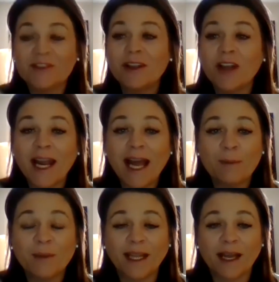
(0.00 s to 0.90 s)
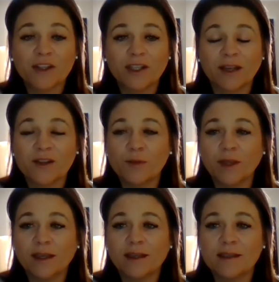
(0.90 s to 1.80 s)
There's a lot happening actually next
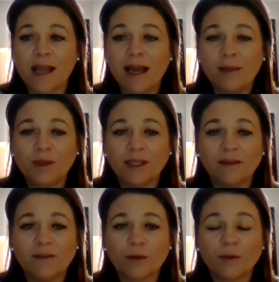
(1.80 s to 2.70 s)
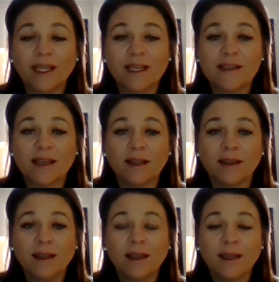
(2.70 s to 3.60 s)
week, because I believe they're releasing
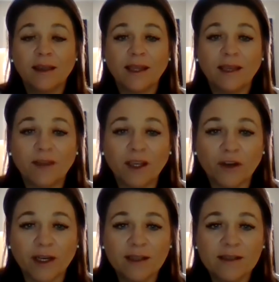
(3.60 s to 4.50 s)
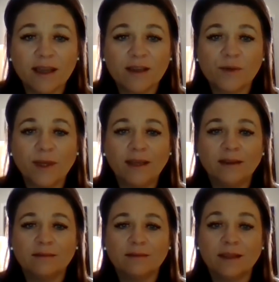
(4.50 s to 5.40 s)
the Giving Greens next week,
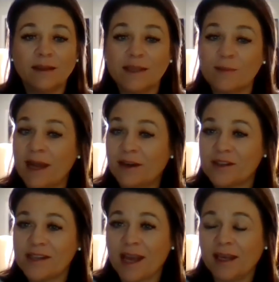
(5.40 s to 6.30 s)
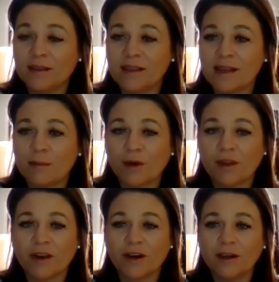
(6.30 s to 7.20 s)
is my understanding, December
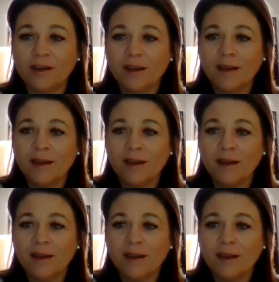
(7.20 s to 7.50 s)
3rd.